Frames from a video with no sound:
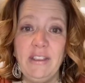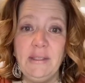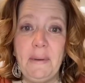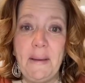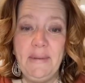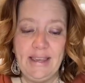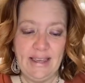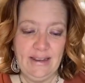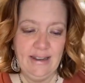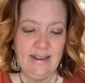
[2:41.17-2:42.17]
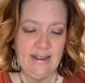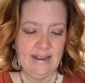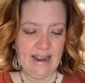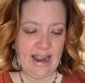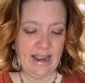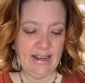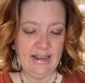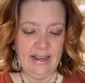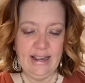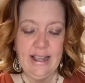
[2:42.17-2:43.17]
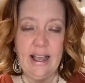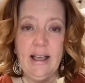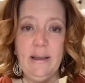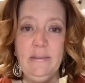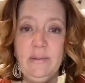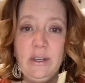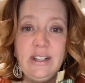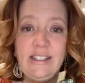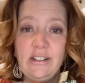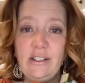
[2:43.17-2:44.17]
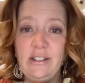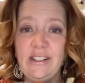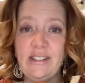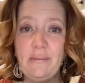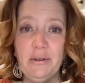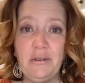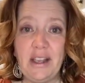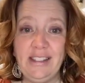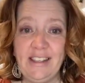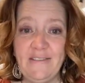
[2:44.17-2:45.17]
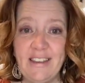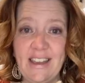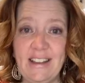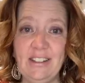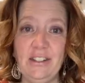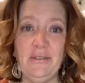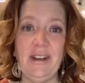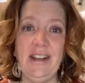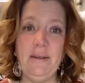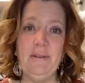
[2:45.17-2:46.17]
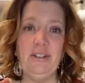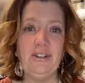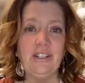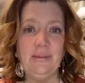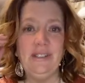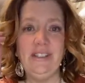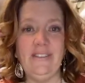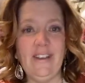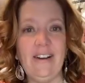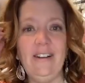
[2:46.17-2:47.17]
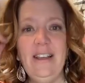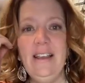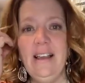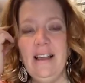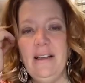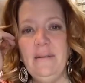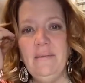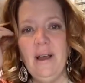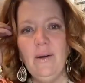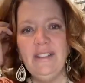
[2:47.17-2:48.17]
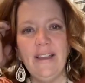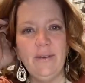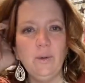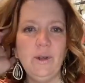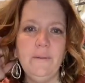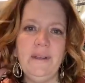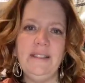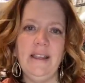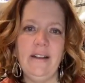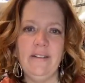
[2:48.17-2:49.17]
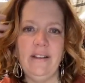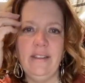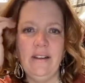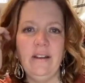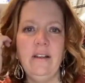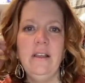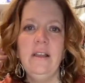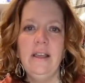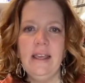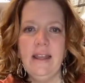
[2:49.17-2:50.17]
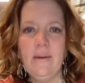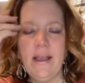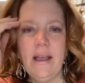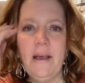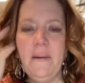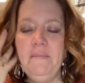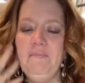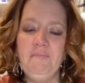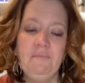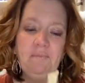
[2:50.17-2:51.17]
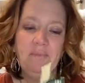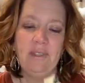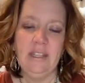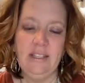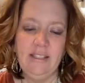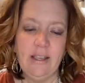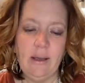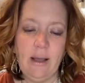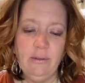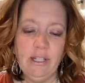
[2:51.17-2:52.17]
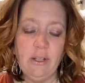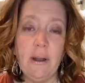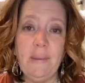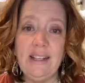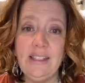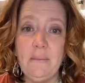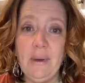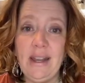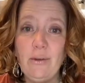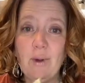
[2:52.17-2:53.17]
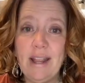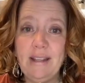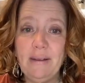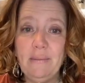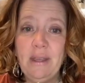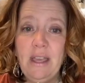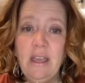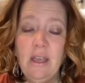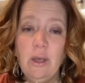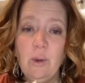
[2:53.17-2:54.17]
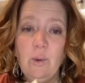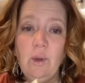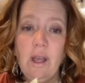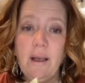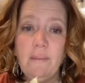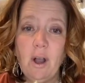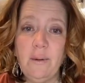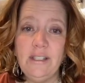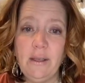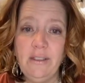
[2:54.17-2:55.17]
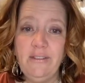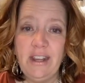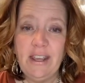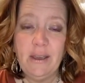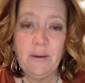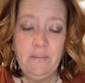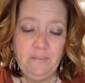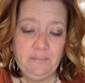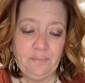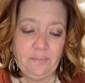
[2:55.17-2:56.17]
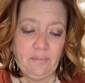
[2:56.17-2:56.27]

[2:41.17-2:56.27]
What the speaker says: I have this pumpkin, and you can still use this up through Thanksgiving until you're ready to put your Christmas stuff out. I always have a weird piece of hair right there. Anyway, so I'm just going to pick somebody random who comments on the video,